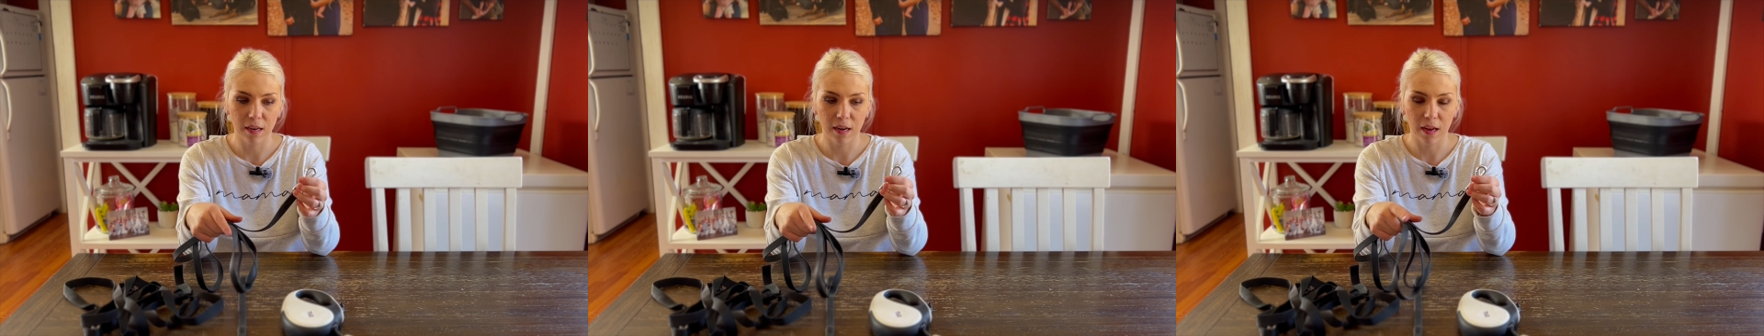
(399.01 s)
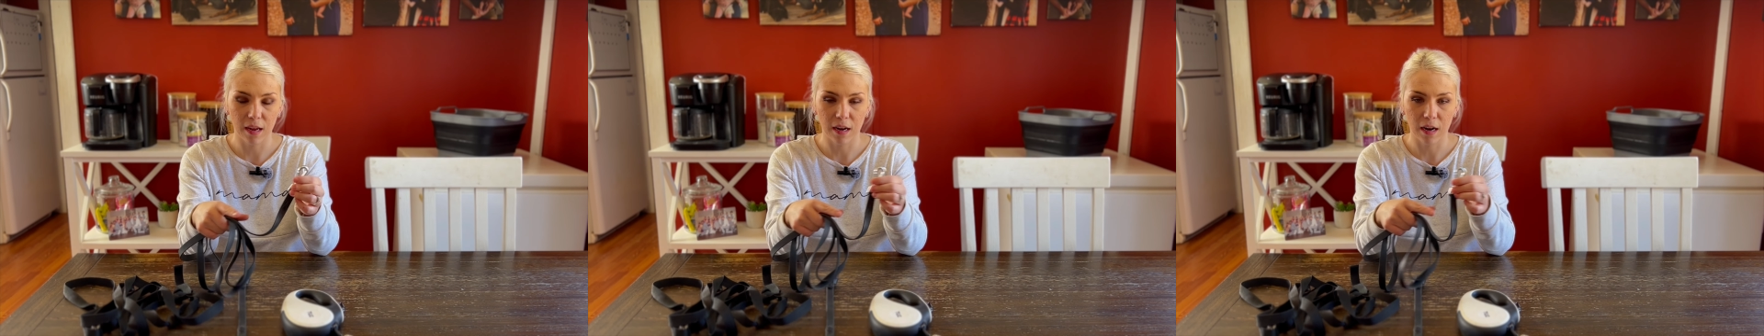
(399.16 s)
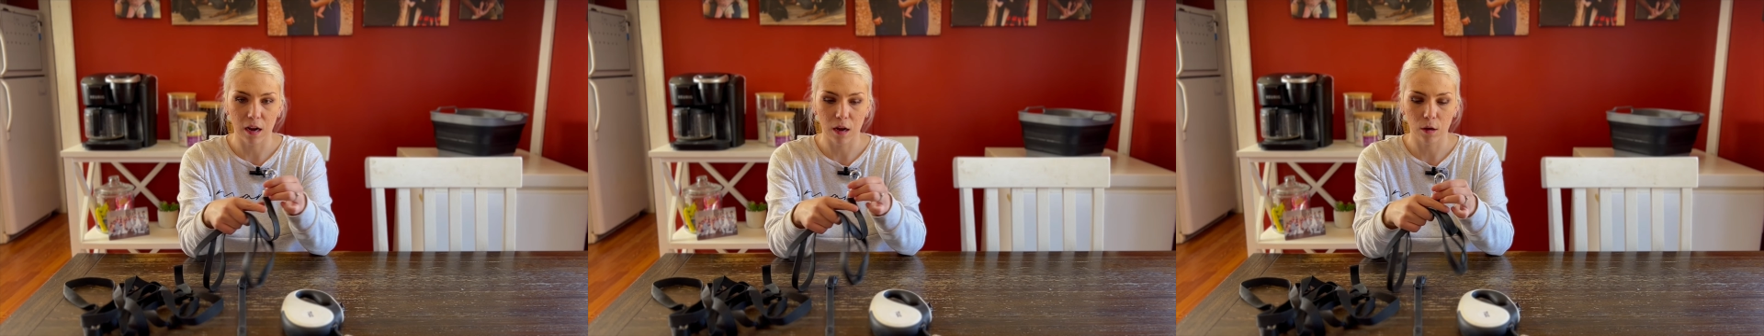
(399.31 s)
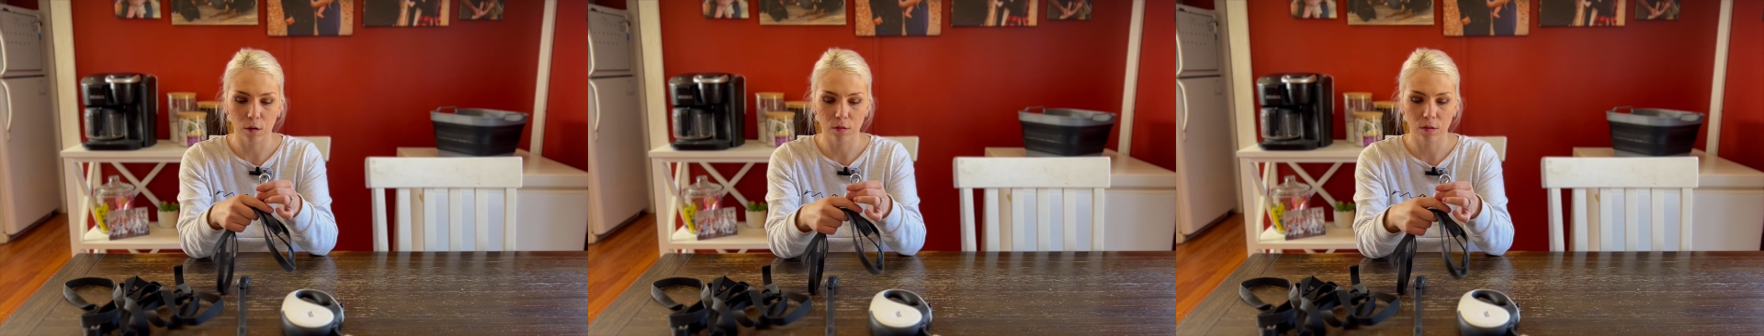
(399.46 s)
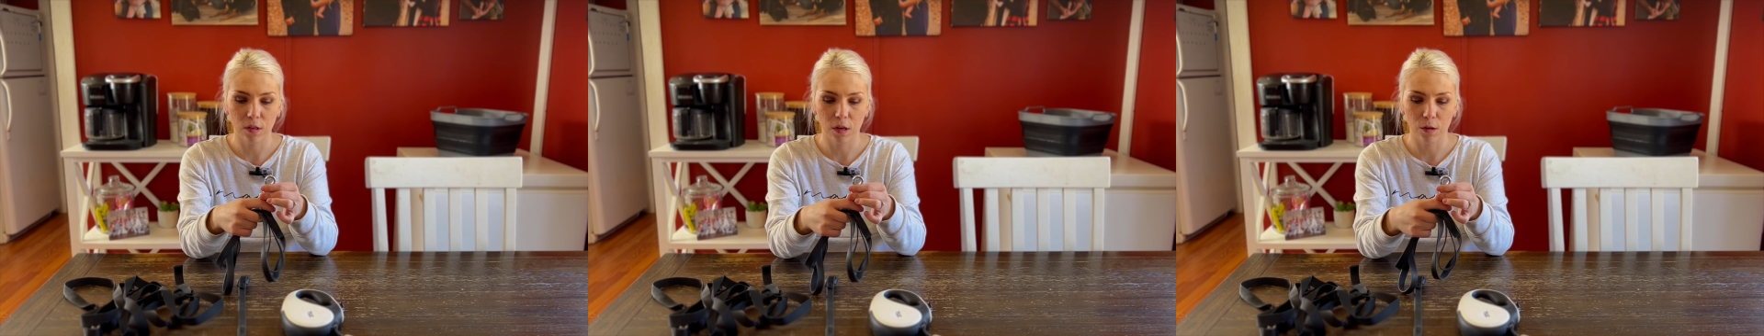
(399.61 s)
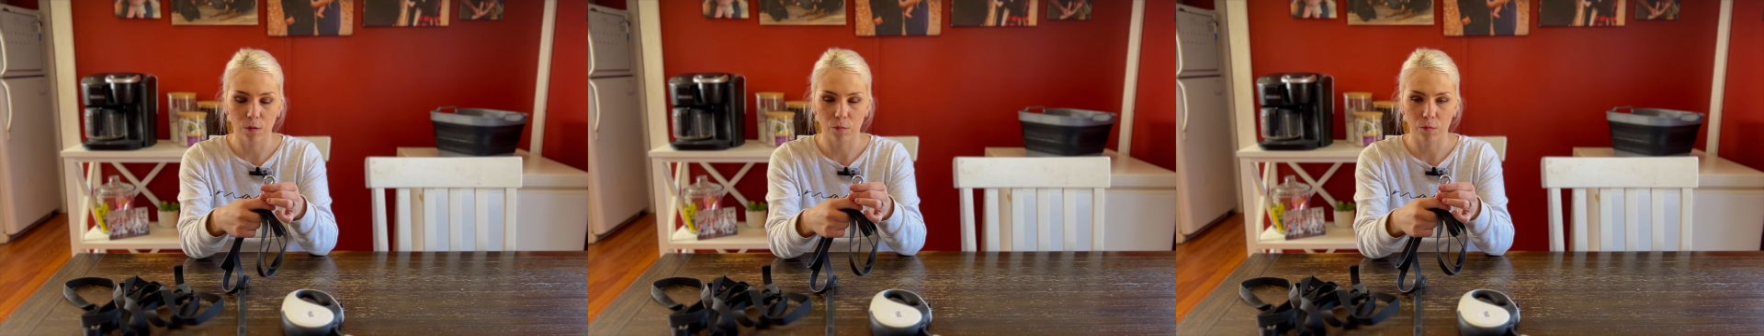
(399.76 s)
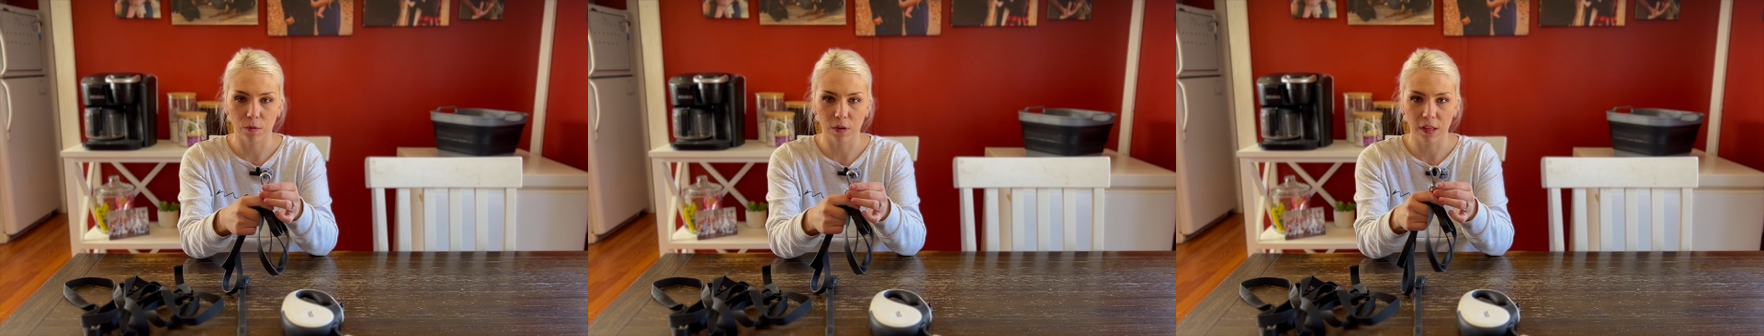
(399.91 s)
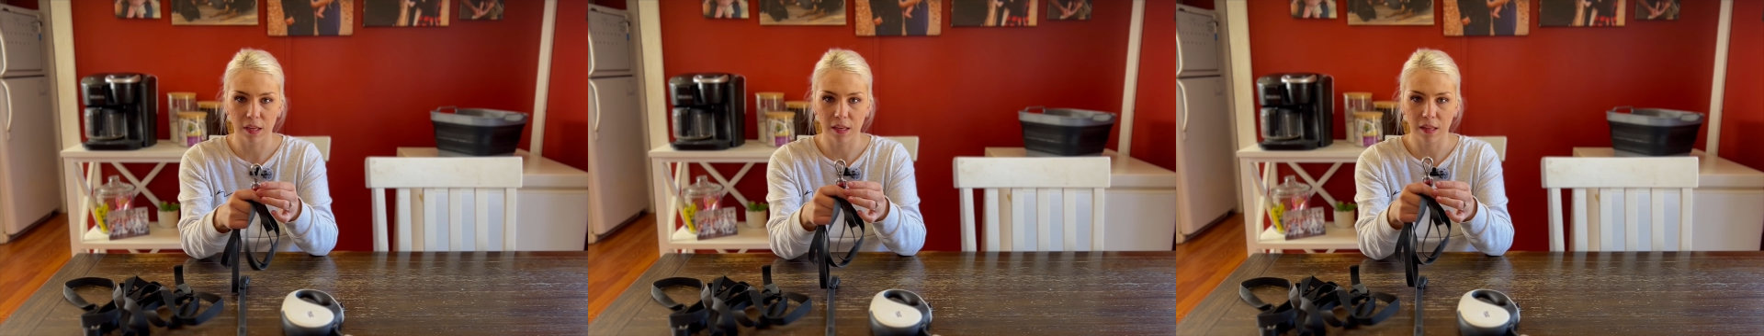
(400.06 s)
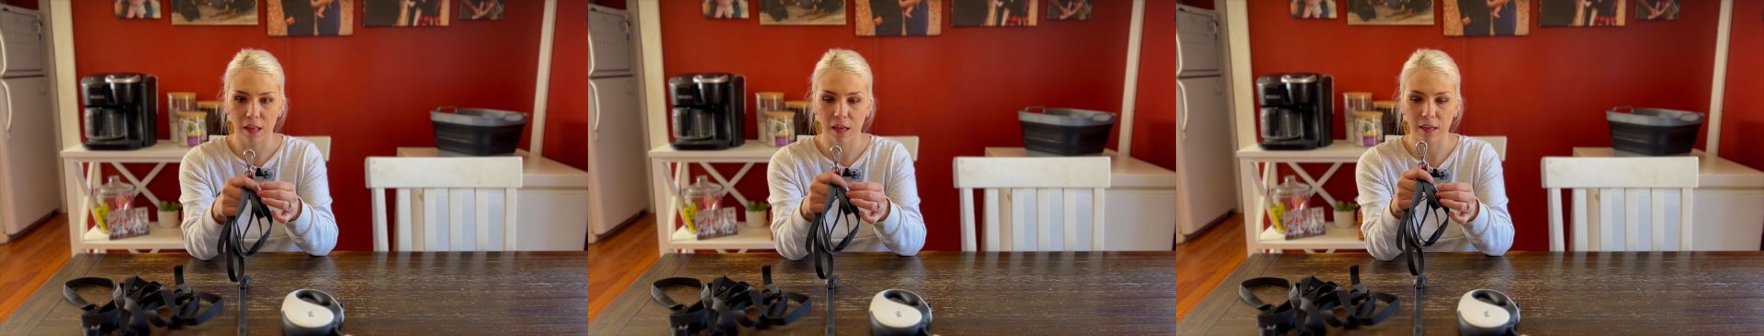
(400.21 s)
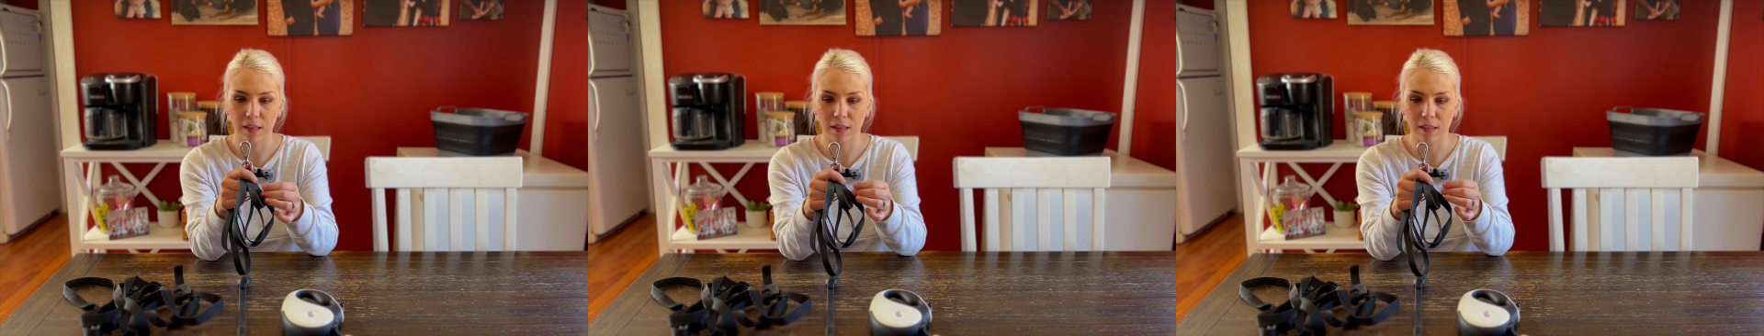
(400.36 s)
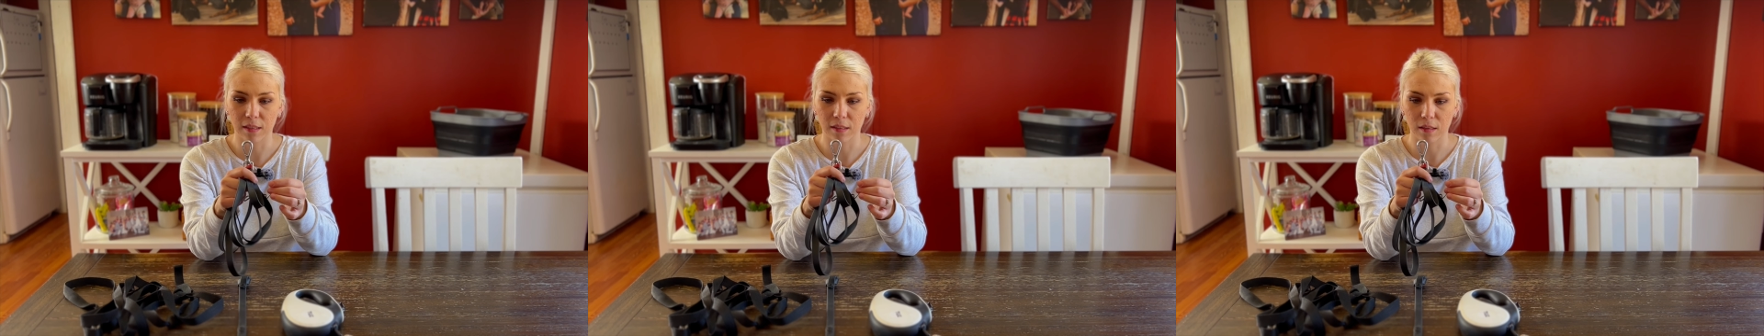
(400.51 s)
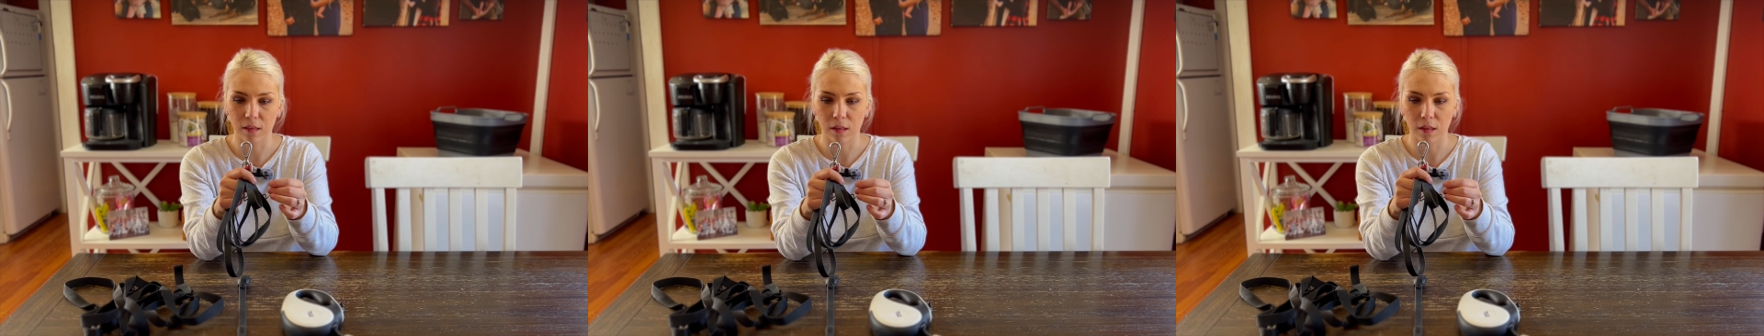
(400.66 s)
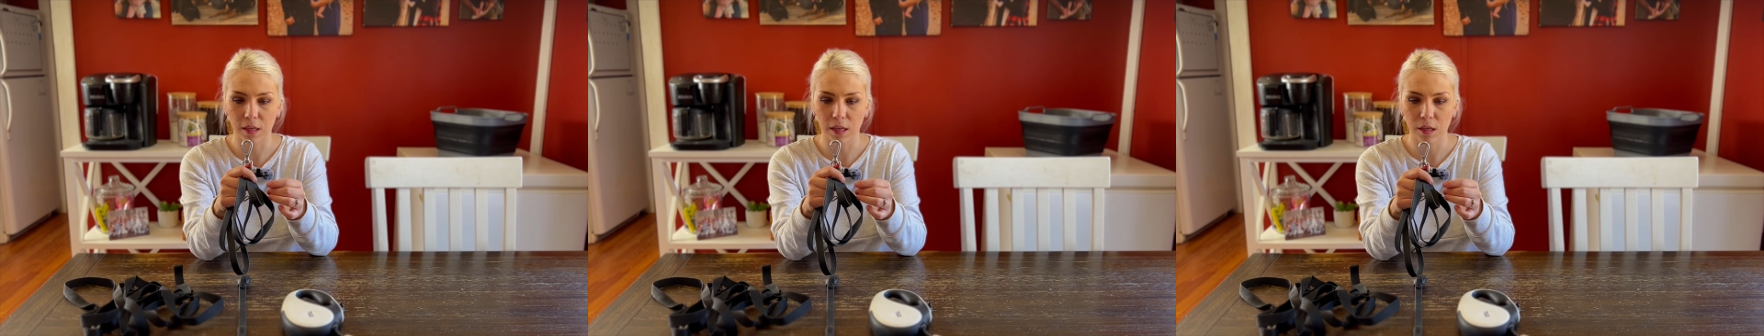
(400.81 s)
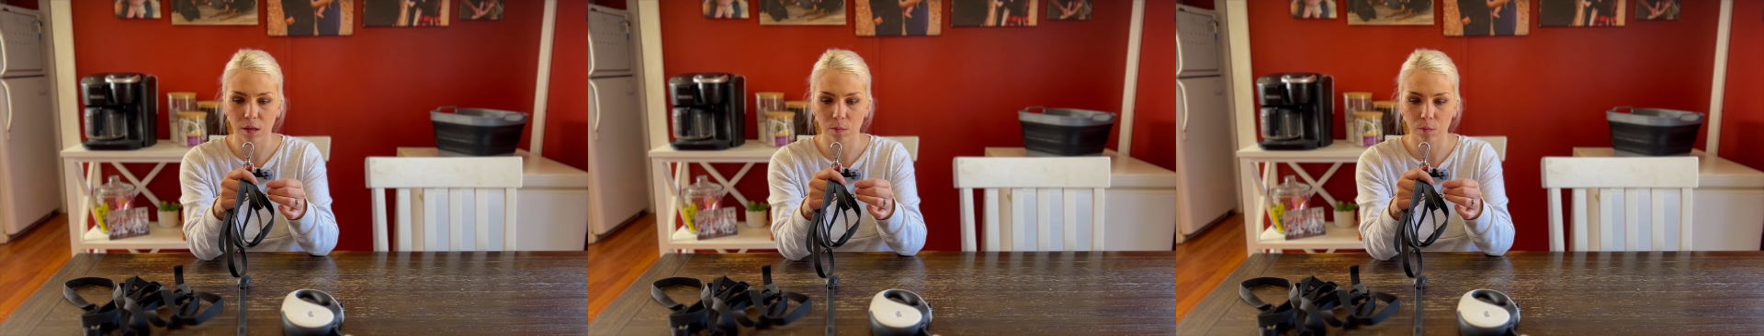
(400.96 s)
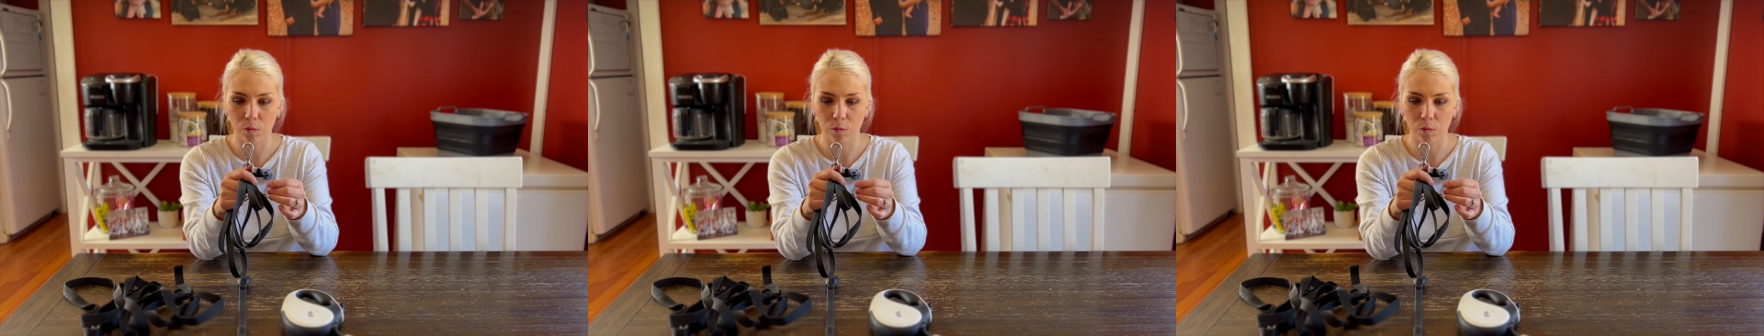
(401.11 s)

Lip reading: And I also really like this clip.